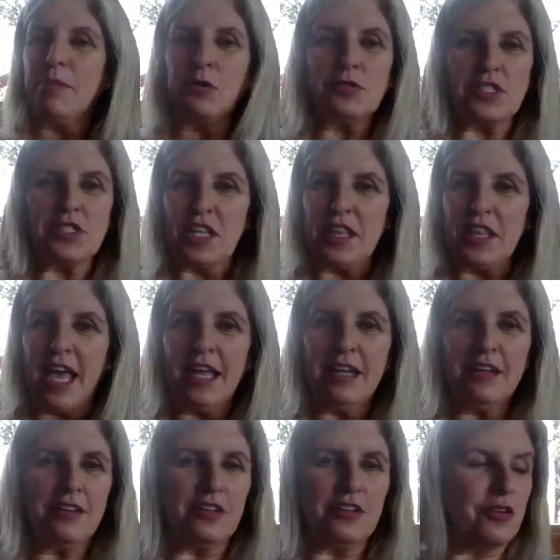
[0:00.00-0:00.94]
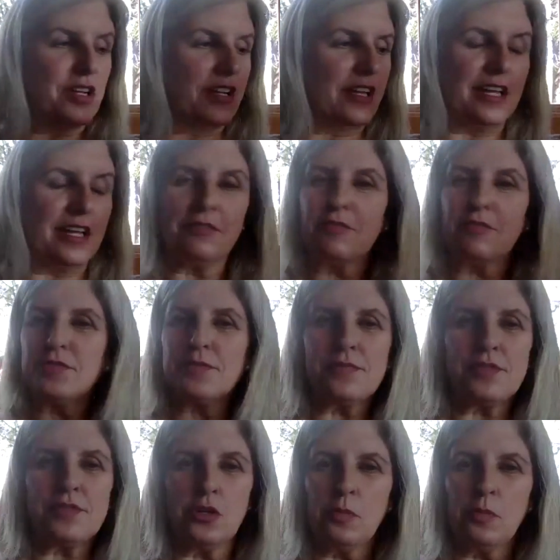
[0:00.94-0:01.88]
posting that, you can get
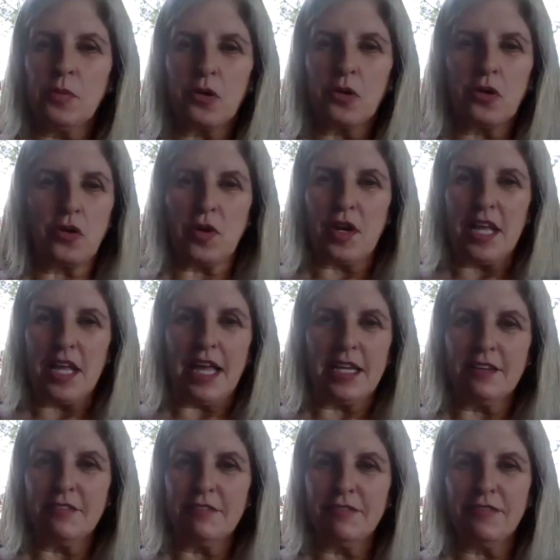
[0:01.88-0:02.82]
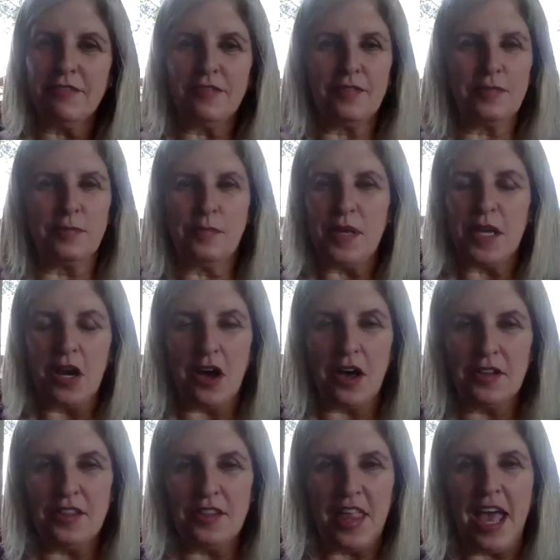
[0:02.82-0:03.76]
super creative
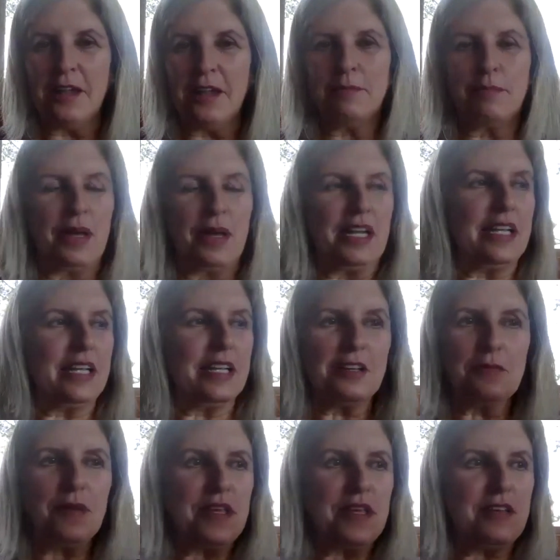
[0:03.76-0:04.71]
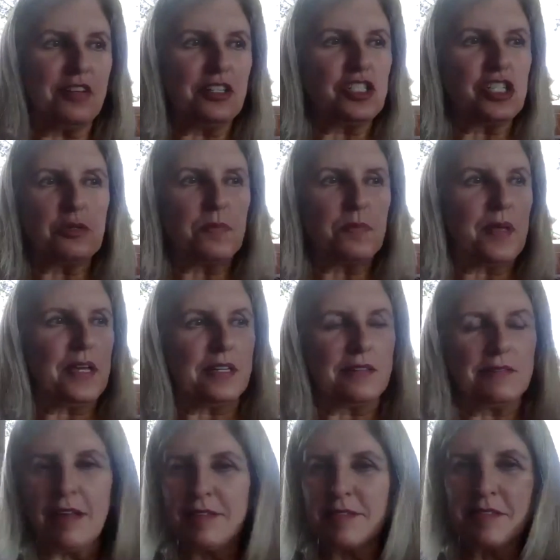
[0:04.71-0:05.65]
beyond that, but it can be, even just be
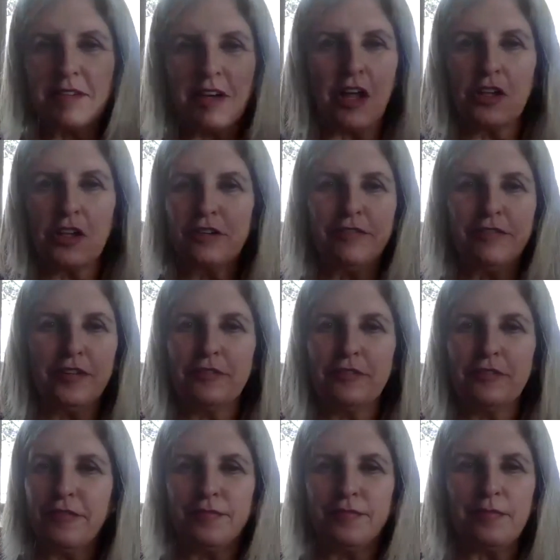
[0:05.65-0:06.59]
a, a colorful